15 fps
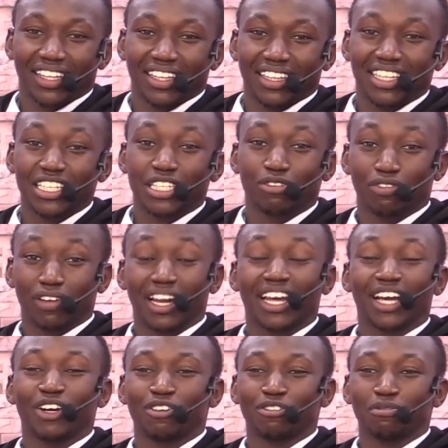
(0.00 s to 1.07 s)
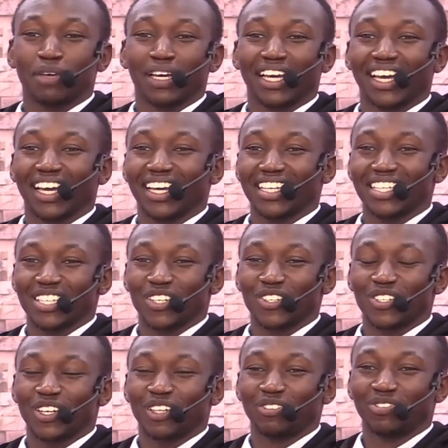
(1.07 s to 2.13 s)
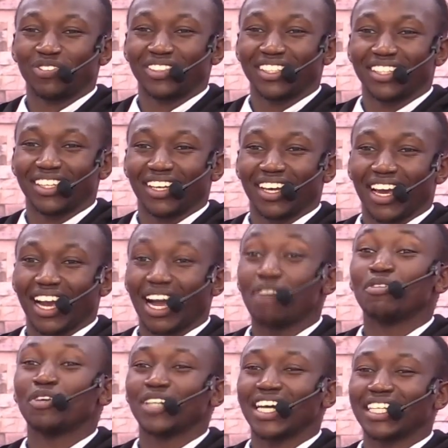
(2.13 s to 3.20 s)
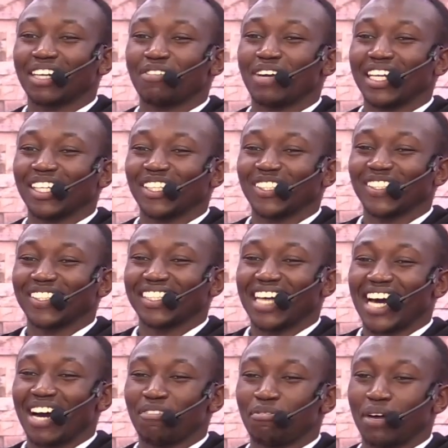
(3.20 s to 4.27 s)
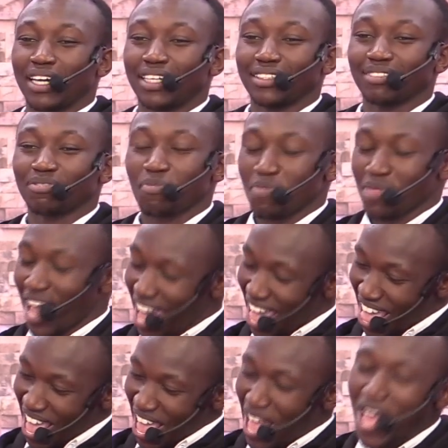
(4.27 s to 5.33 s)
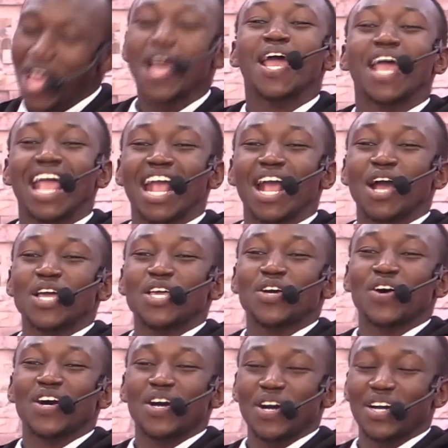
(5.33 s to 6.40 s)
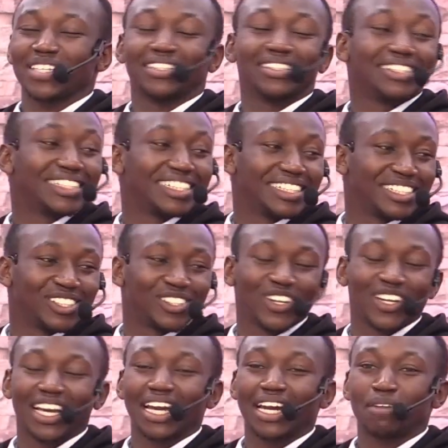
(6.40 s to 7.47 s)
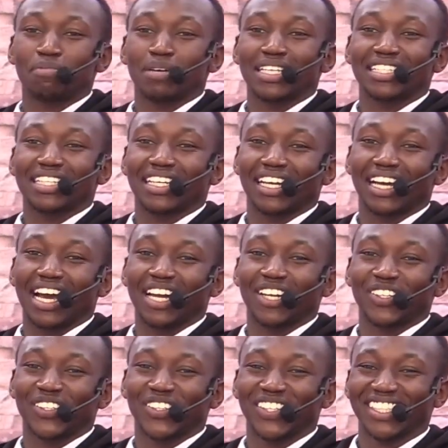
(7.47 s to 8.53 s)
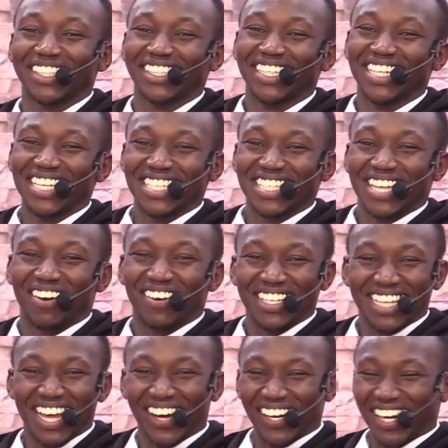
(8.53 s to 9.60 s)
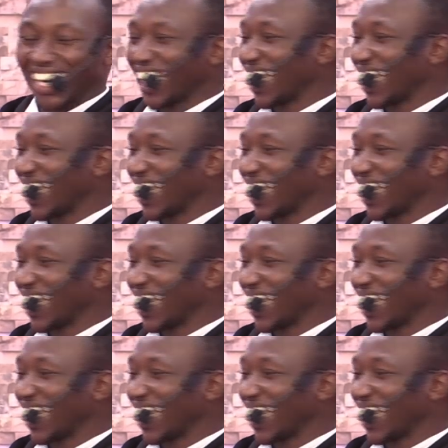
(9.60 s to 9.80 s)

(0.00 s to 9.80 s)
This feeling of being here is awesome. Kama unatamani kukuja hapa, you want to get a pastor kando. Sawa sawa?